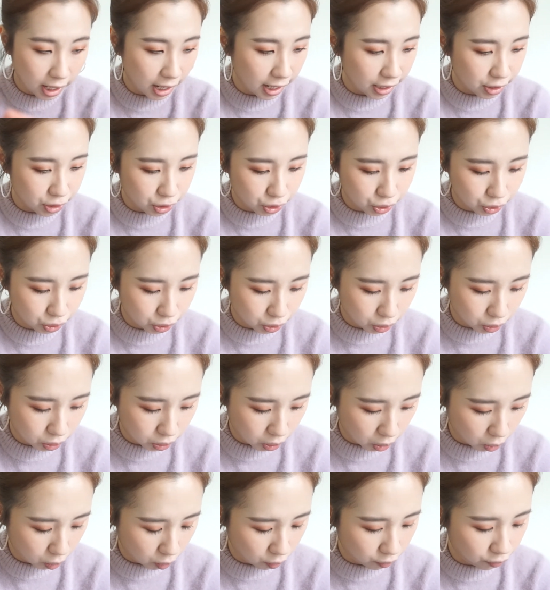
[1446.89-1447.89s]
I should
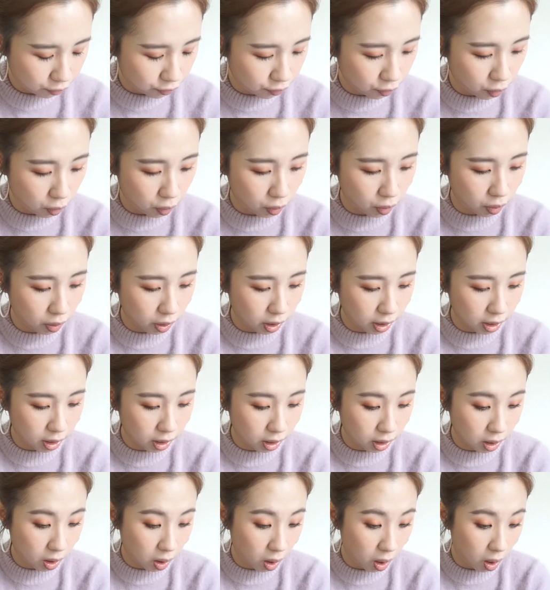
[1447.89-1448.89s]
go
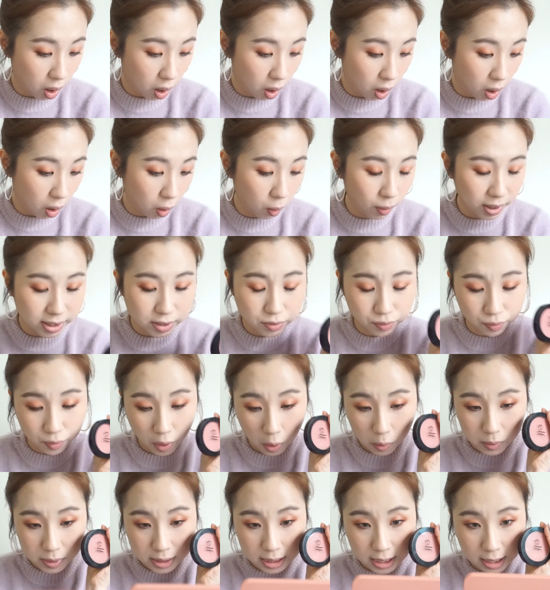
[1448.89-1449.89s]
for Always
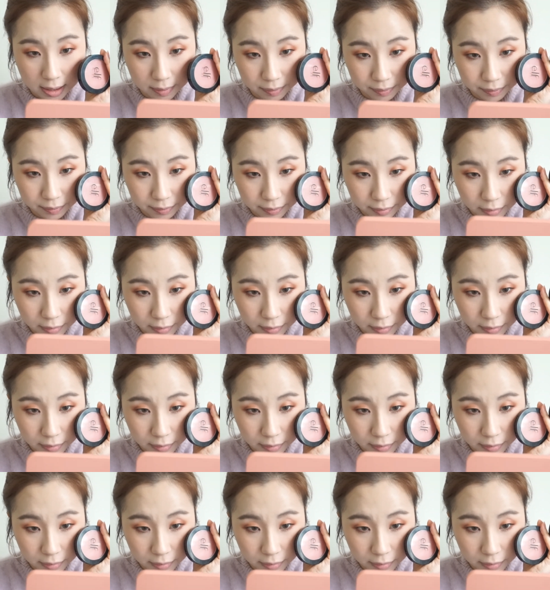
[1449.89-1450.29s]
Rosy.